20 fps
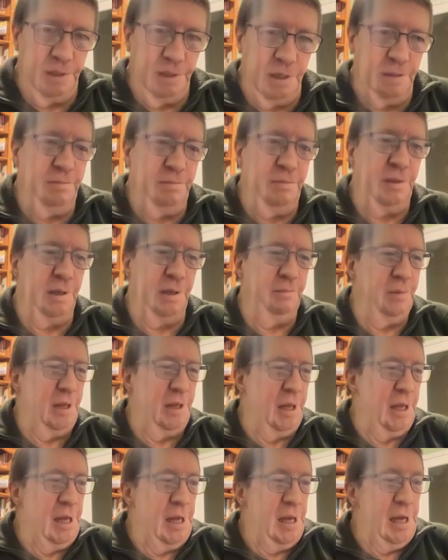Yep. I've
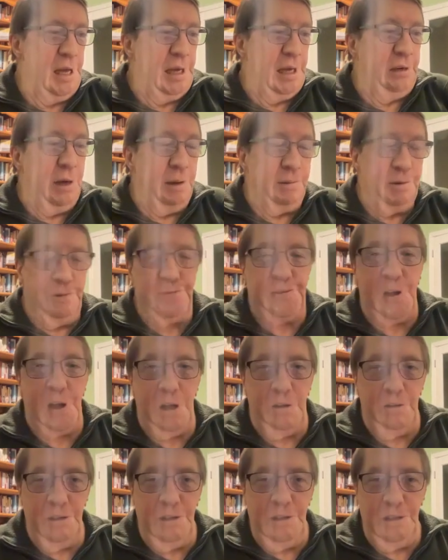been
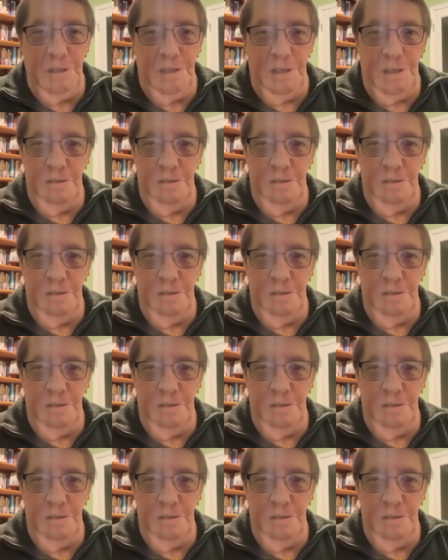following